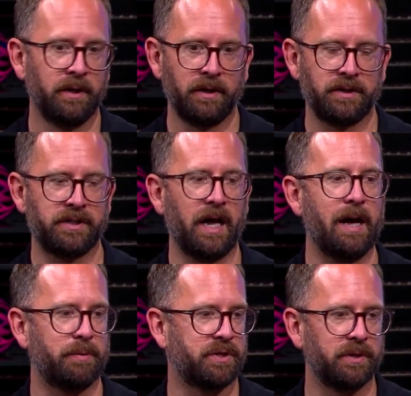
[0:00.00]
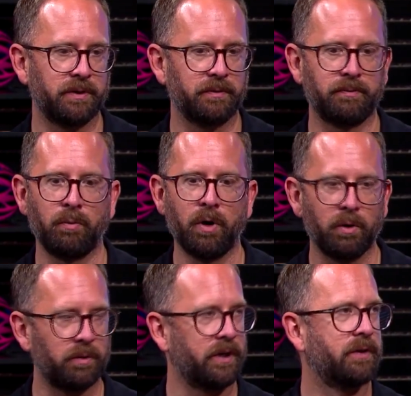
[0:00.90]
steps to,
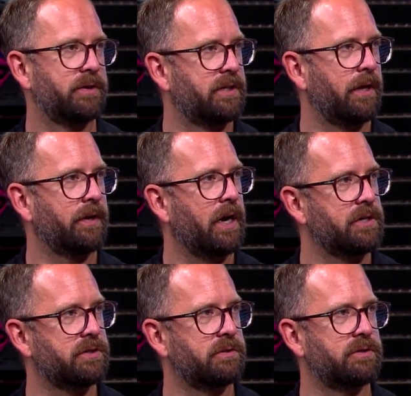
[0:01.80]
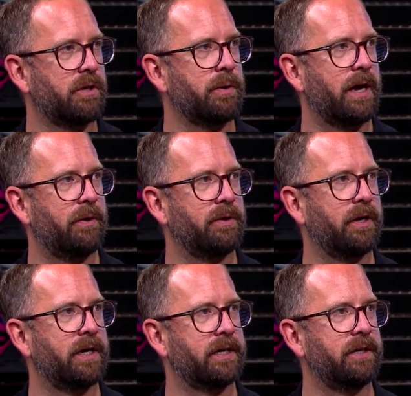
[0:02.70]
whoa, you know, to tell the guys, slow down.
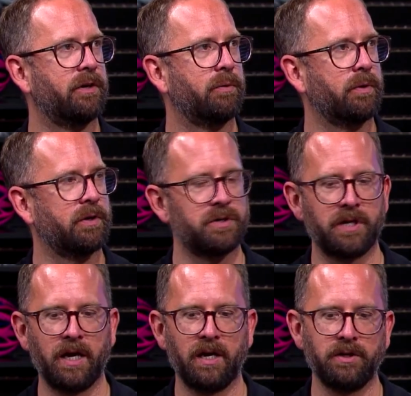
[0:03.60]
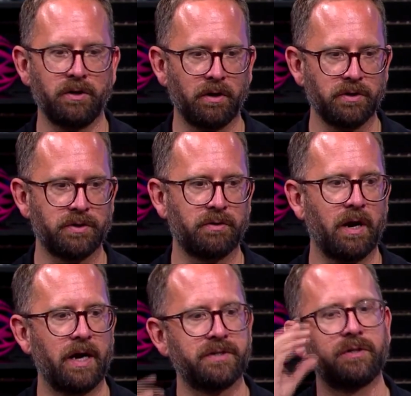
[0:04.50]
Like, you know, we understand you're under
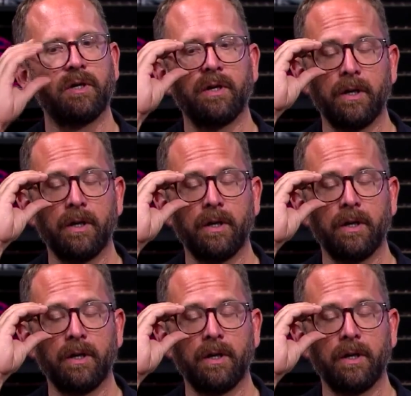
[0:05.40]
stress.